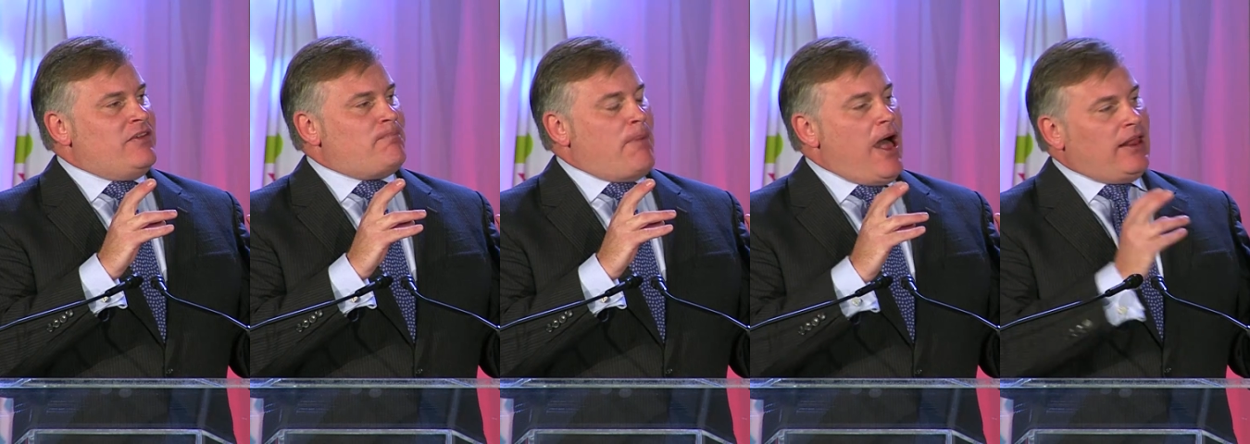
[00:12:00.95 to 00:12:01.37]

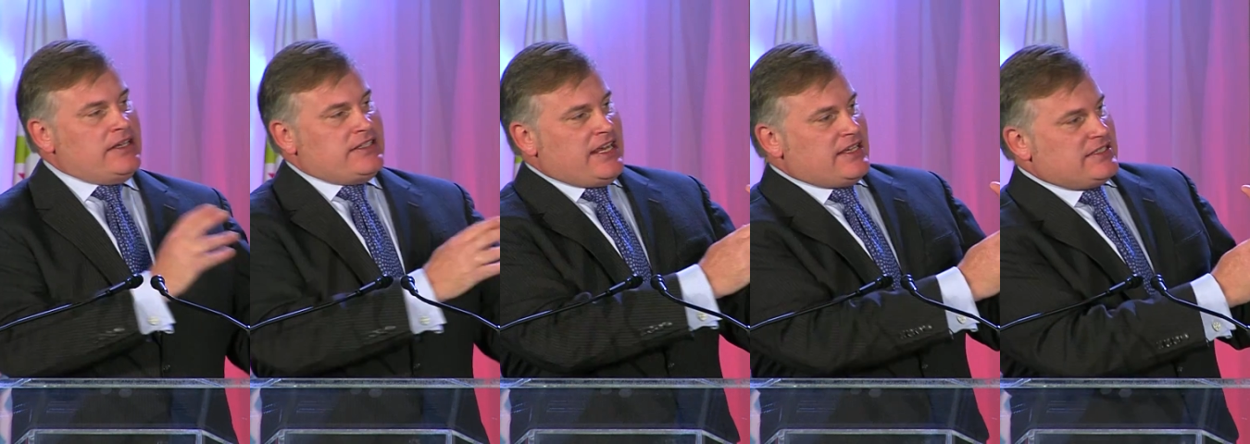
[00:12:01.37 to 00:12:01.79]

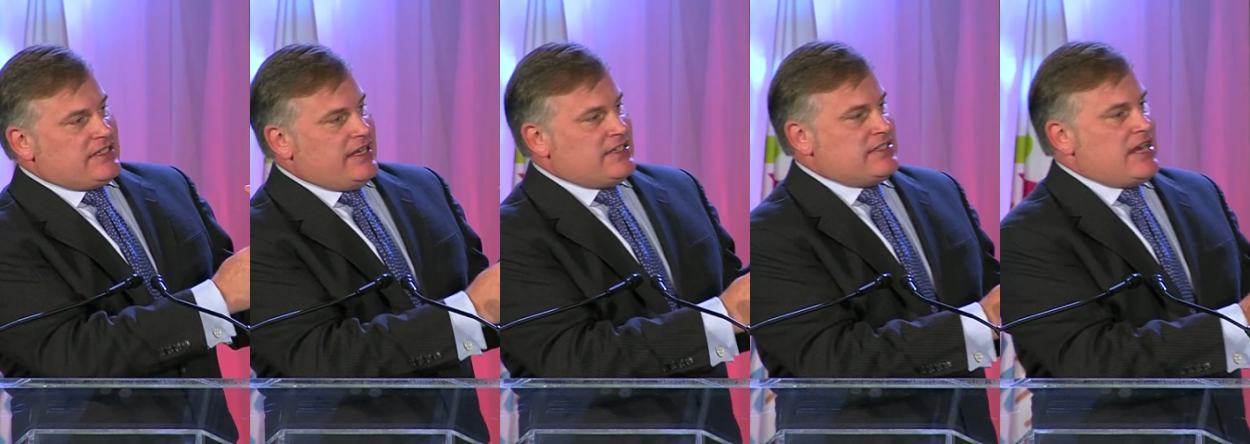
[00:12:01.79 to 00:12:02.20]
politics
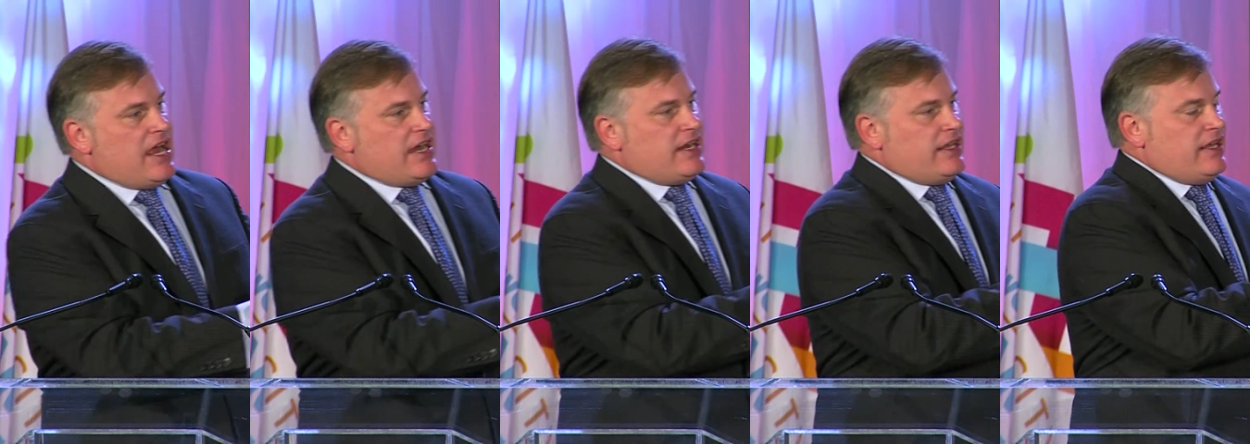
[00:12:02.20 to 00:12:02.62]
is
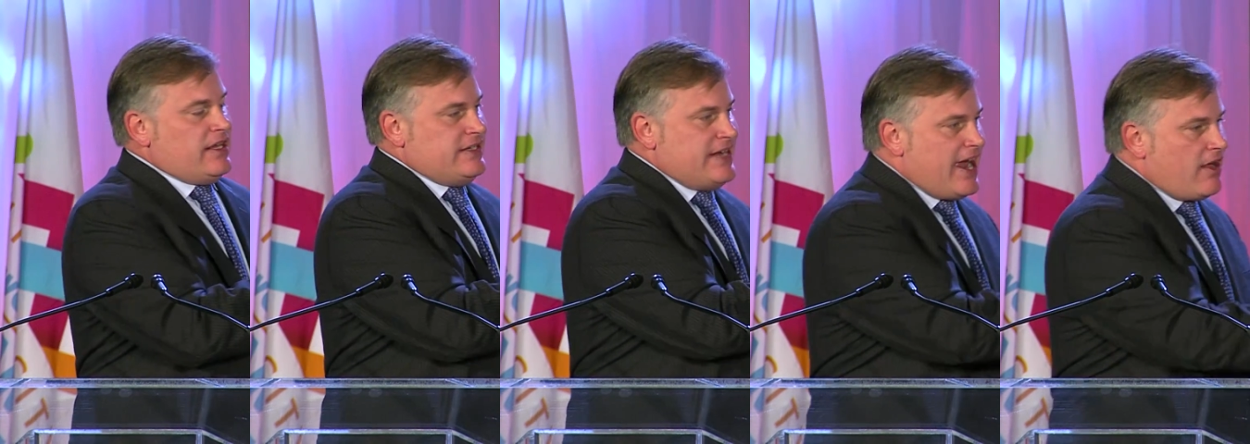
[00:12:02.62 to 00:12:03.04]
not
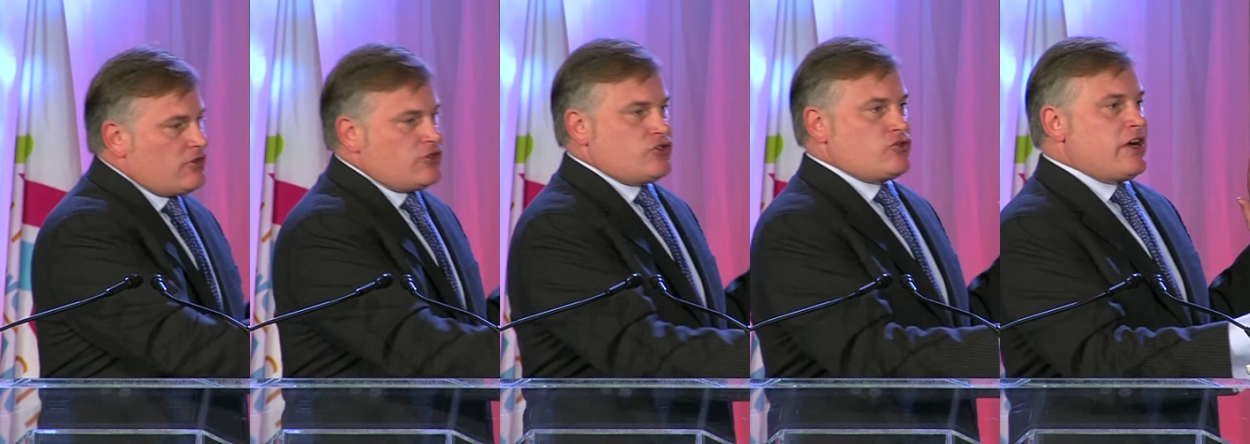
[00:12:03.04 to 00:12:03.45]

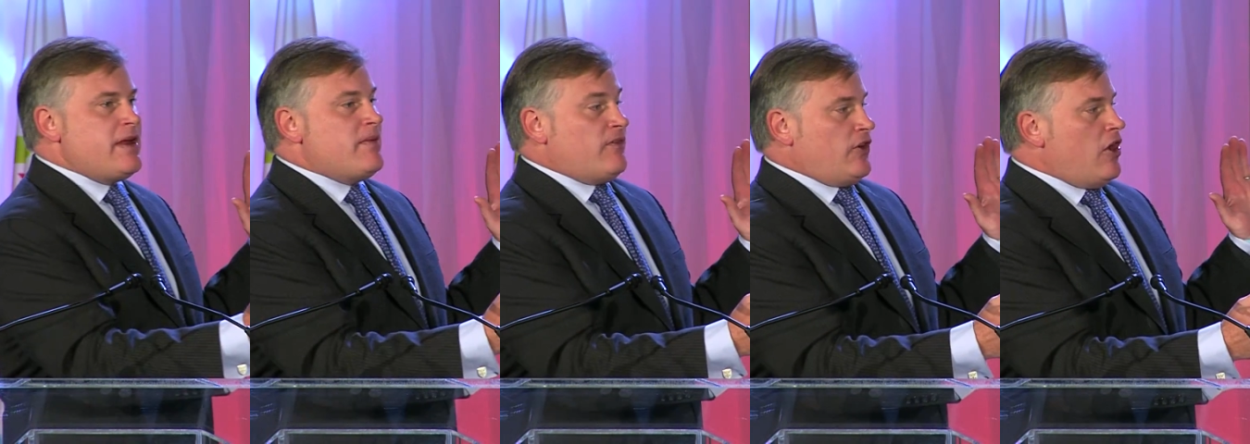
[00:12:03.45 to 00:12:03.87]

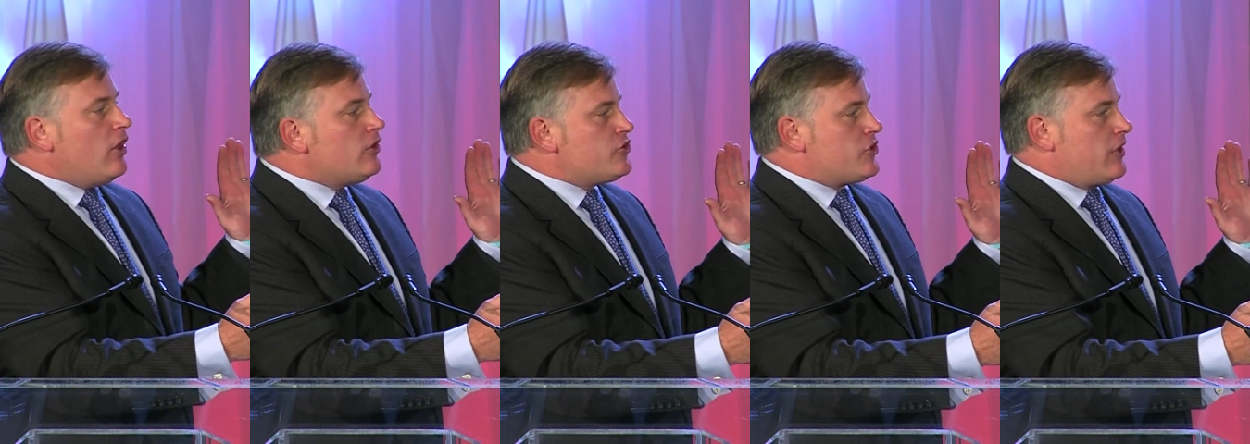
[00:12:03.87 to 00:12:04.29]
downstream of
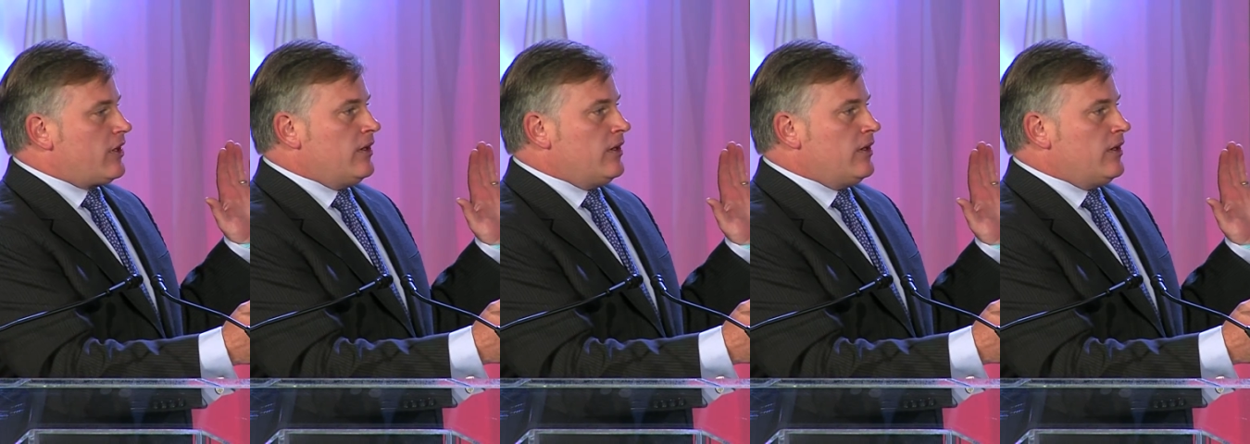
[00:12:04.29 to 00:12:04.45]
culture.